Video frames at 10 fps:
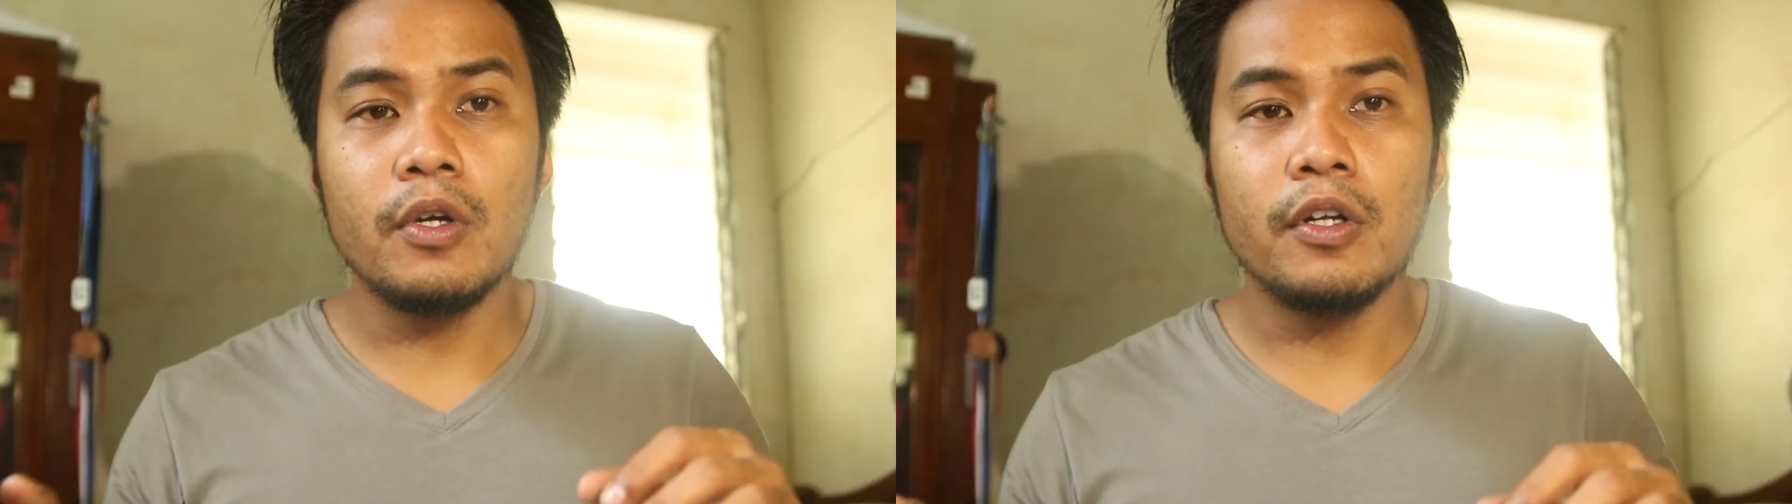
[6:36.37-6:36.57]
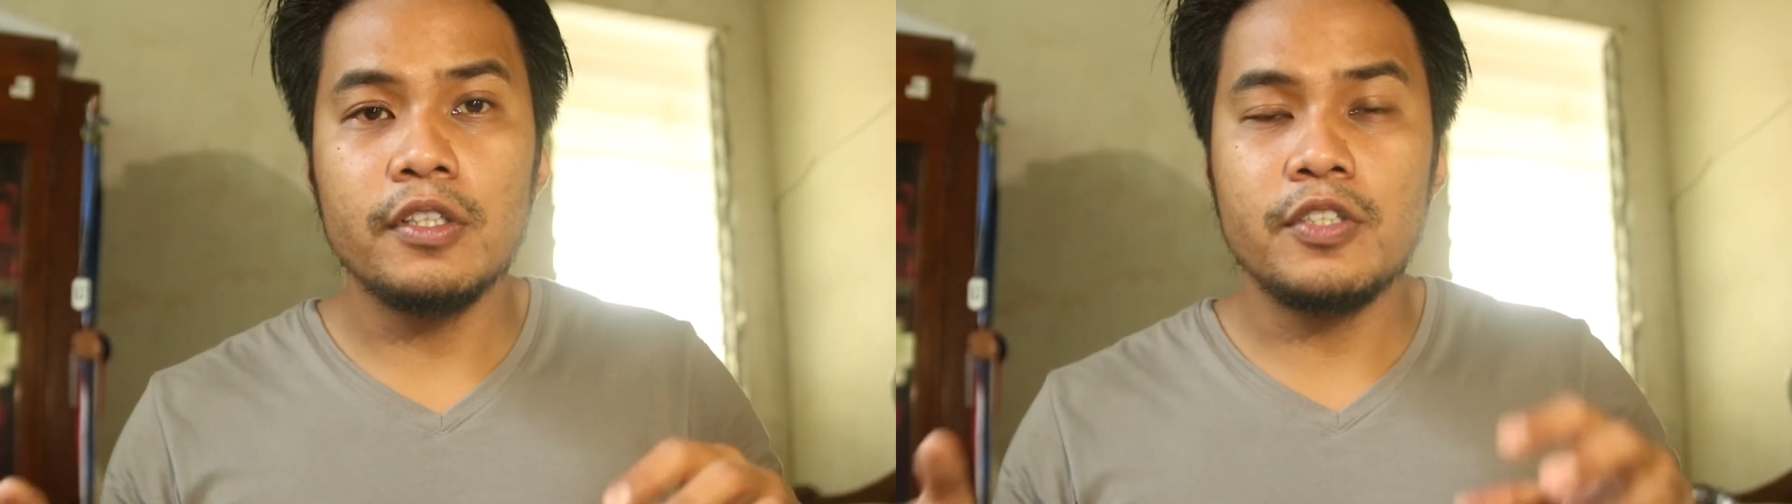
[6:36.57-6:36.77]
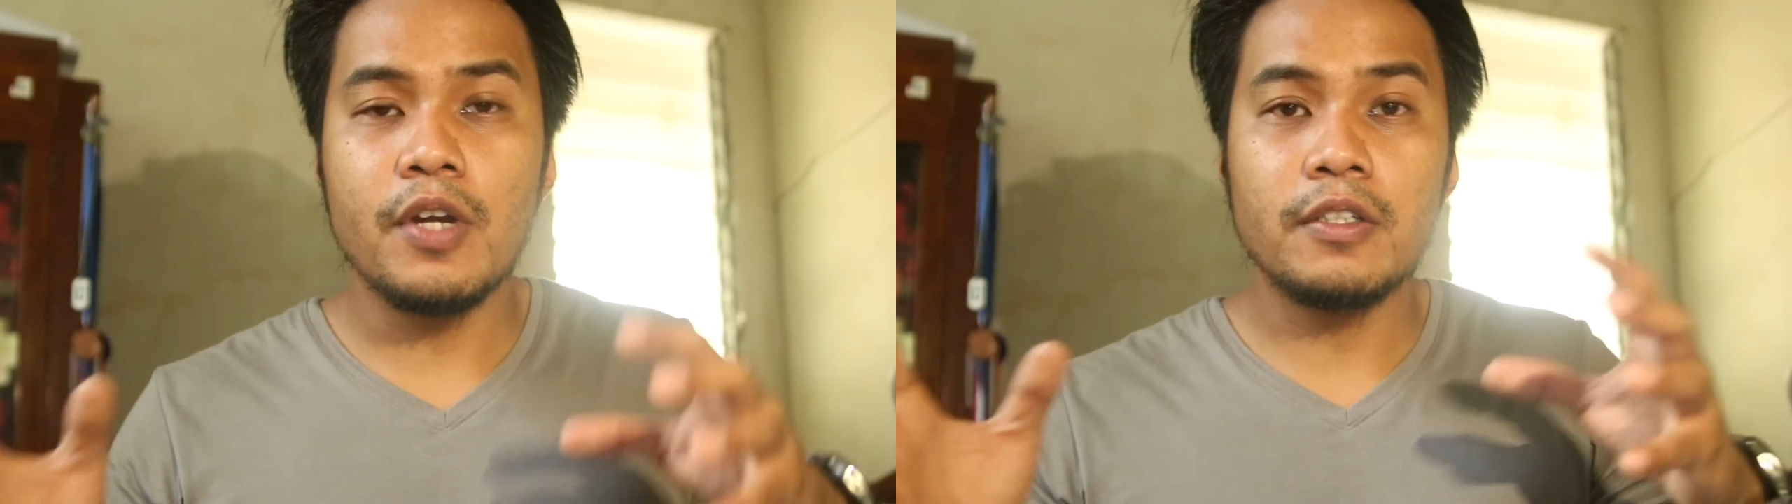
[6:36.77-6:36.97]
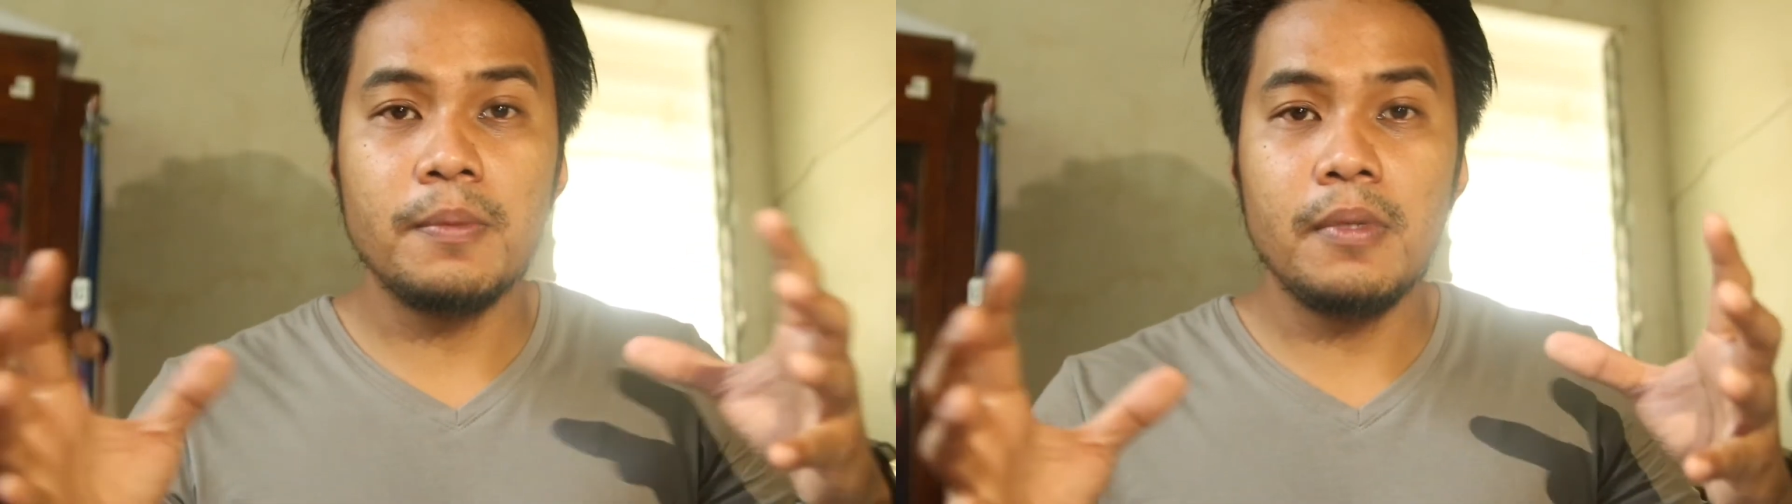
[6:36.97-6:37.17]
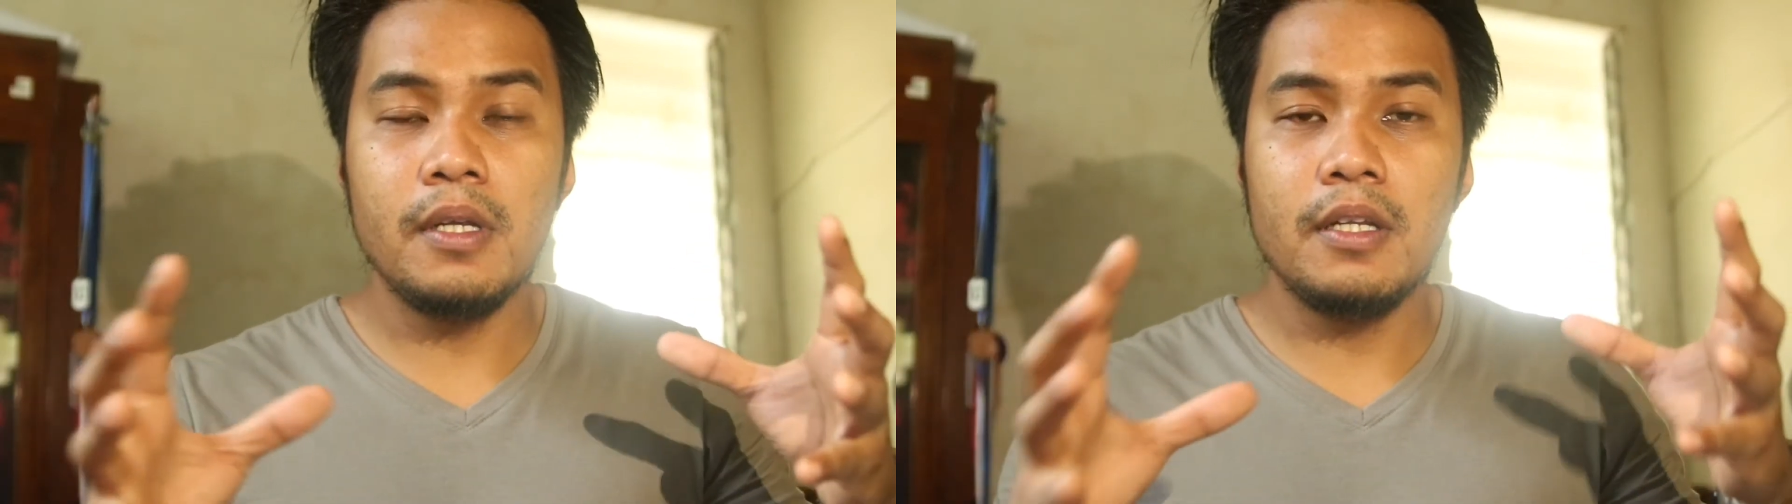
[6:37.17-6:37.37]
or
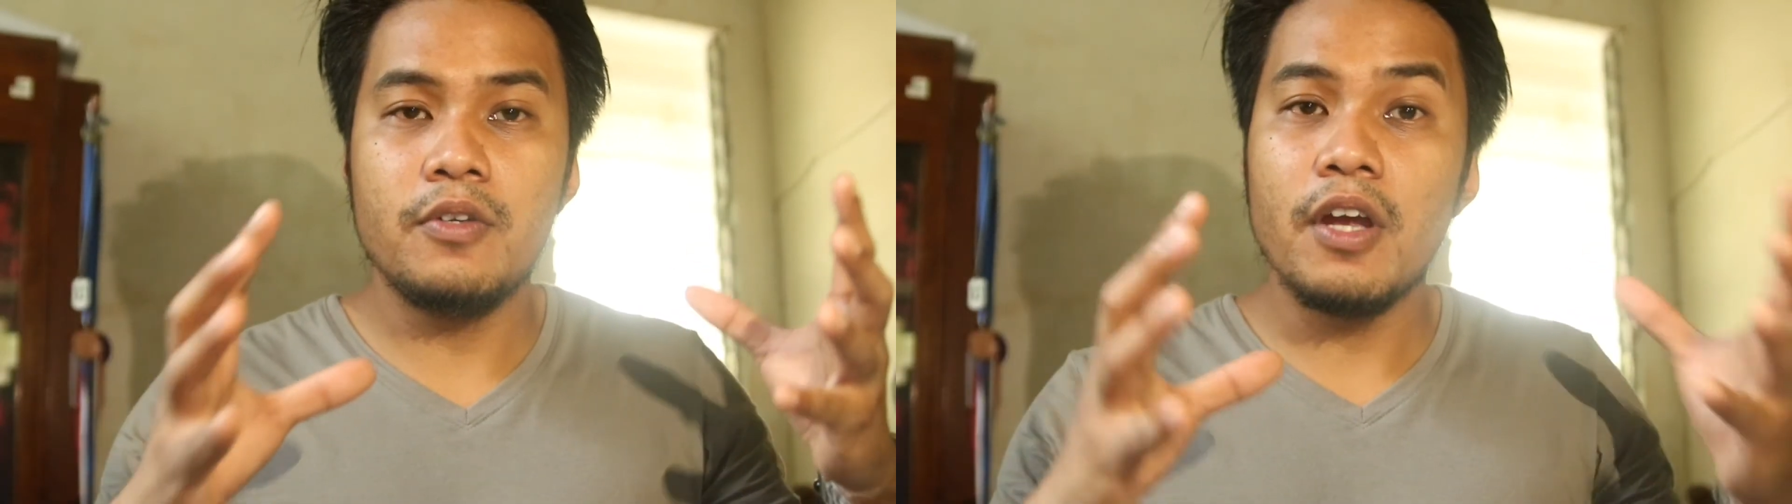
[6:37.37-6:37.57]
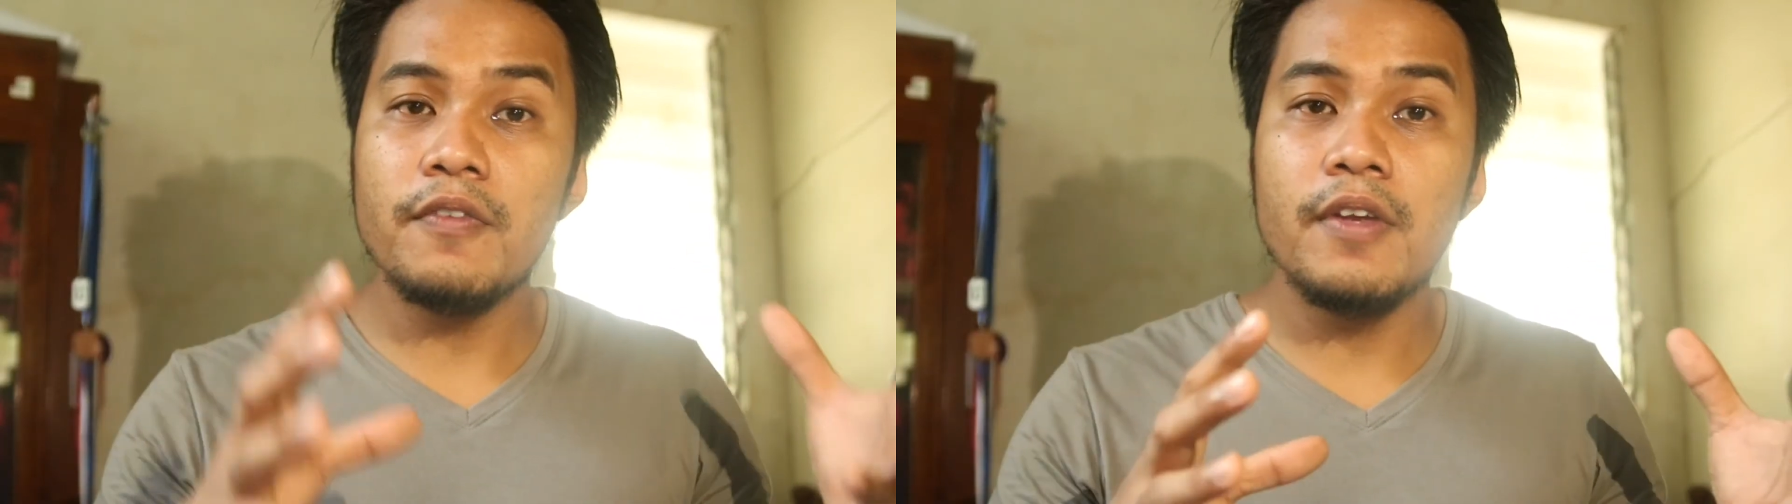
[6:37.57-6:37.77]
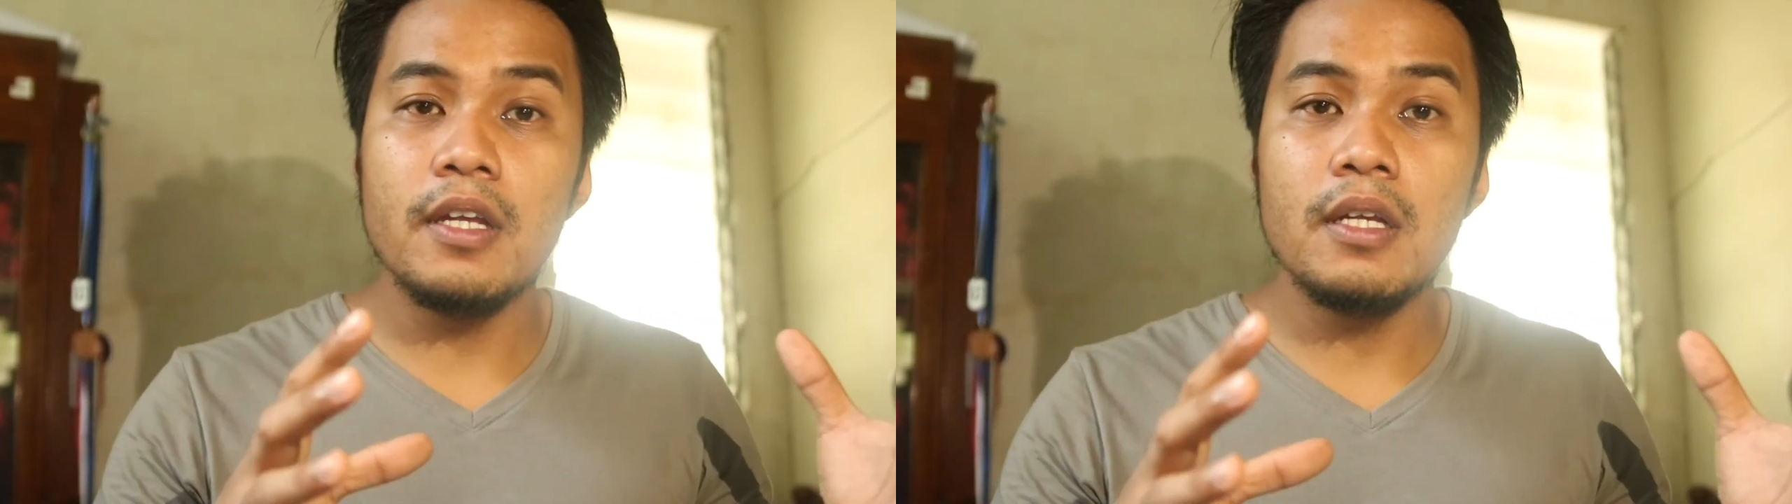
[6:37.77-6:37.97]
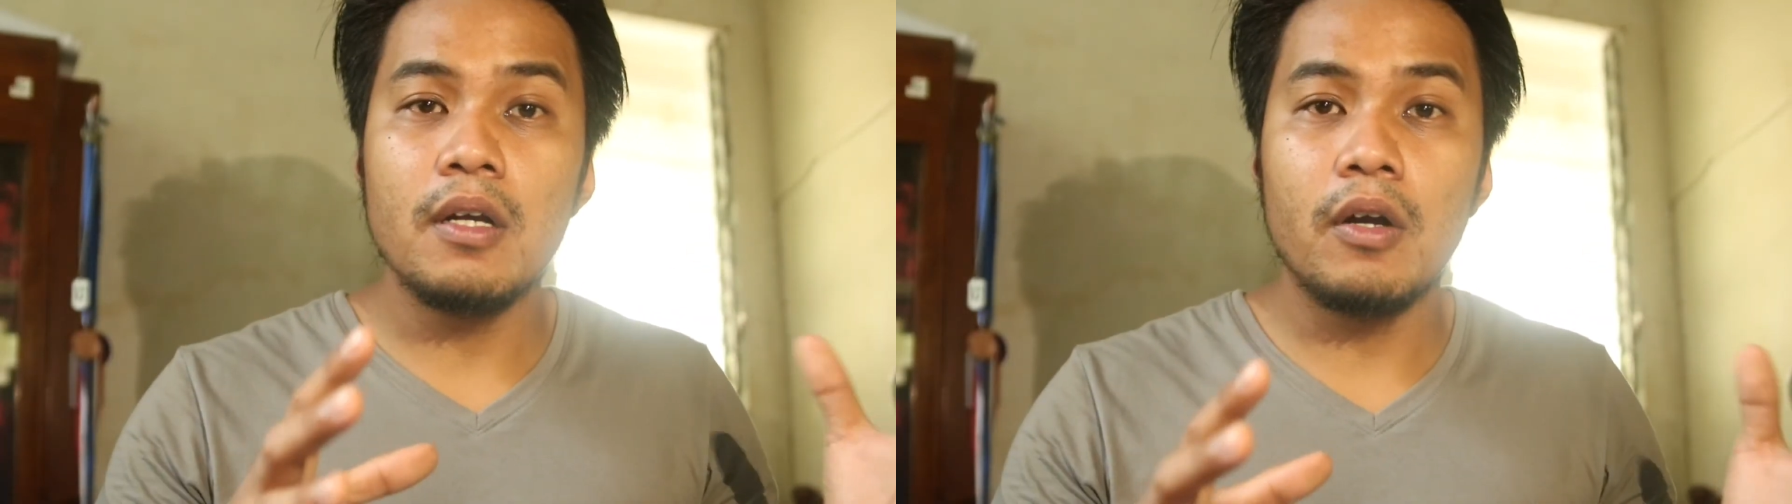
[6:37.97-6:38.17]
distracting me in driving